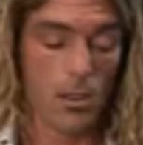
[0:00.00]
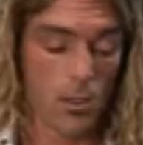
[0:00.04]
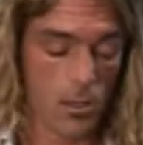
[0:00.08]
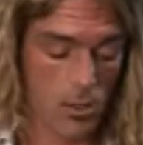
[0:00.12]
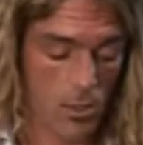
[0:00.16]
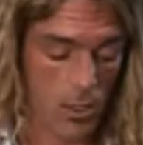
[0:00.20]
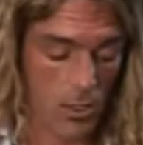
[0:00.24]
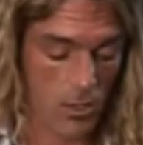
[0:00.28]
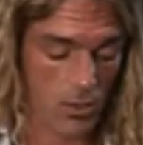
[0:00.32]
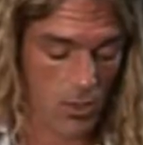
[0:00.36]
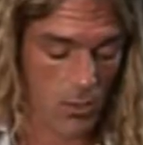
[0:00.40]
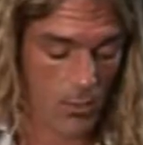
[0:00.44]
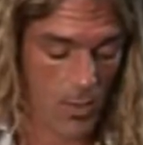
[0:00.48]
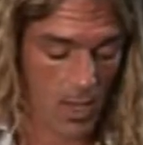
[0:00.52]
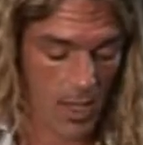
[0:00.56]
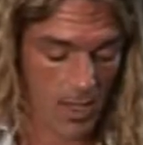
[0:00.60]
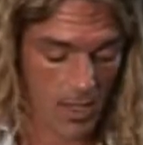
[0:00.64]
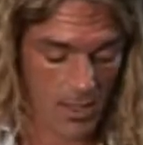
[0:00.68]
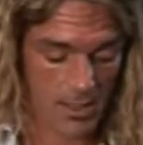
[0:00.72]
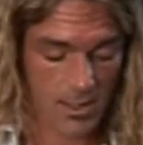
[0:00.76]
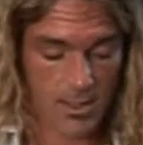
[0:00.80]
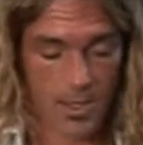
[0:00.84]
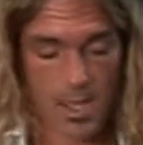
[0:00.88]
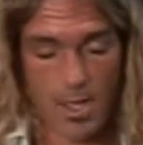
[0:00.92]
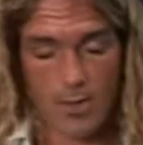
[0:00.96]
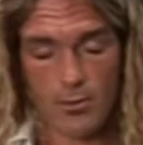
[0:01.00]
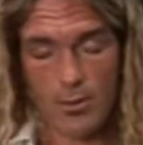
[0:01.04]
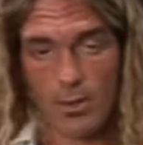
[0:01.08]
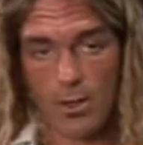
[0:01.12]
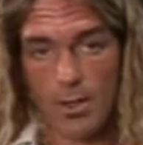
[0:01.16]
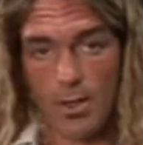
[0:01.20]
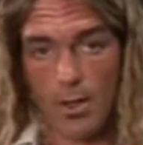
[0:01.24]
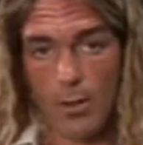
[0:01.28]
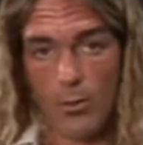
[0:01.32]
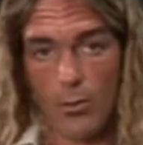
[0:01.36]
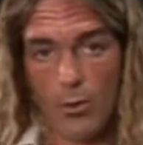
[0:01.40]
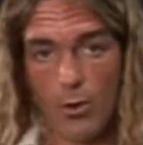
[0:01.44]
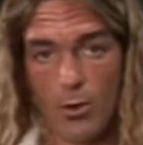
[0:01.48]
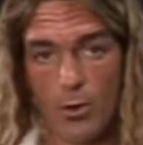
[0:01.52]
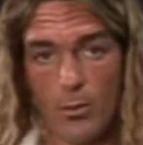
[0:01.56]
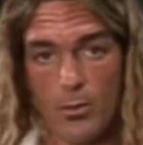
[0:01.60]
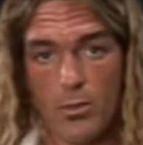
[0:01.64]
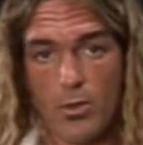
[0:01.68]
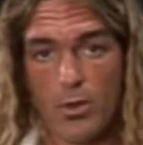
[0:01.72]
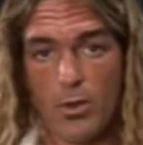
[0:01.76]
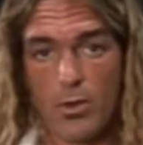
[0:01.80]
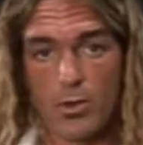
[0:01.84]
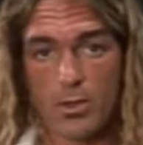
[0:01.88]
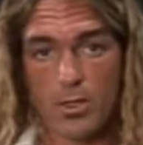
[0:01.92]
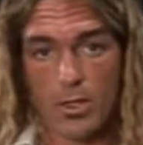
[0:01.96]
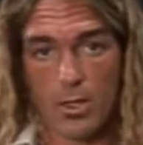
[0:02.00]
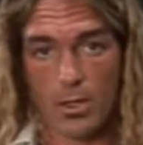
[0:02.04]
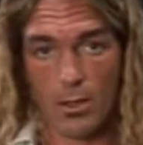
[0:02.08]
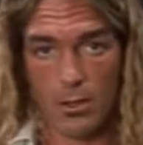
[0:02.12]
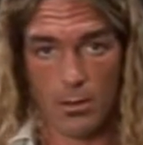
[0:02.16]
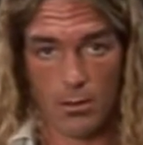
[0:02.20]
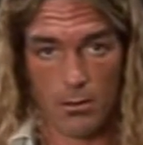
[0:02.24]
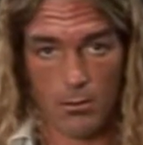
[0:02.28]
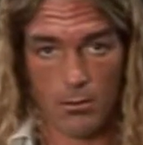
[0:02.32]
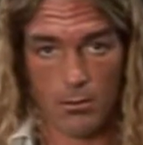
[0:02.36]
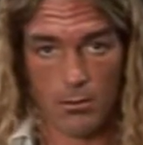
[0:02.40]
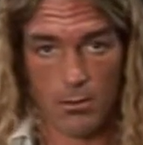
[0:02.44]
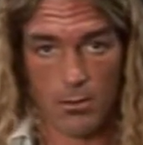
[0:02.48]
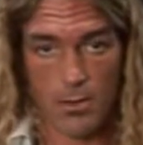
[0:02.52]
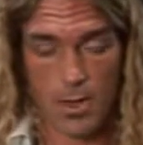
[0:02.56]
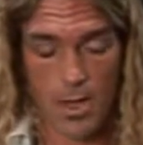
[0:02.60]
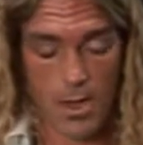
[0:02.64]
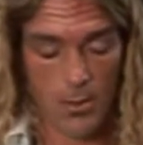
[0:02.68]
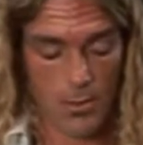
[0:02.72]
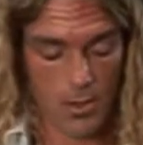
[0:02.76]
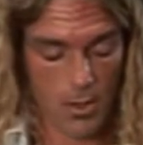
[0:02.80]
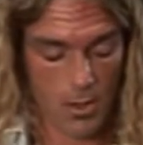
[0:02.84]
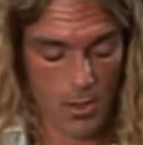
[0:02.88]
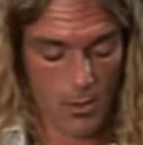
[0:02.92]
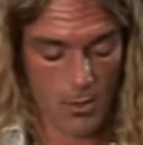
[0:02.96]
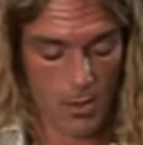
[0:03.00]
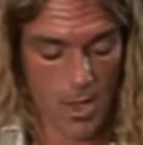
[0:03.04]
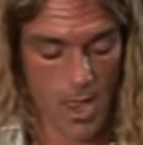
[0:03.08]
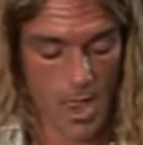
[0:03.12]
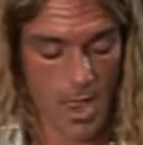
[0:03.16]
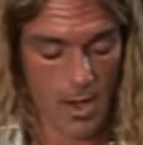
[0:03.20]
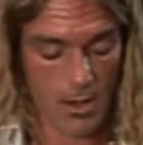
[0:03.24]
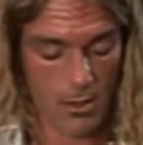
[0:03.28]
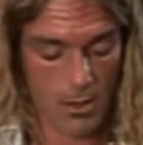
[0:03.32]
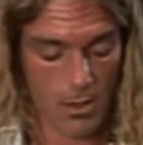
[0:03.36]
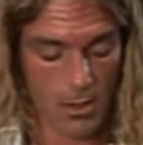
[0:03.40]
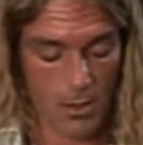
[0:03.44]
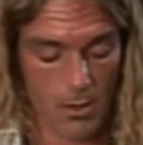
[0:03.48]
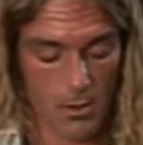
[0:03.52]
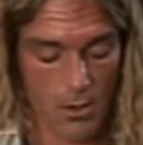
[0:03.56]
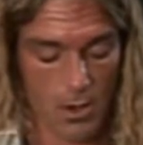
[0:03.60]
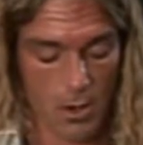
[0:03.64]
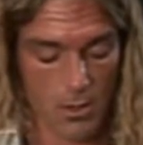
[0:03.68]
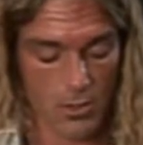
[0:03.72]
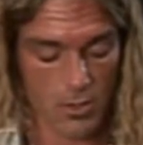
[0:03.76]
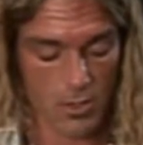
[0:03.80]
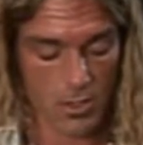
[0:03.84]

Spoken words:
Just to make it sound a little more musical, I'm going to add another note.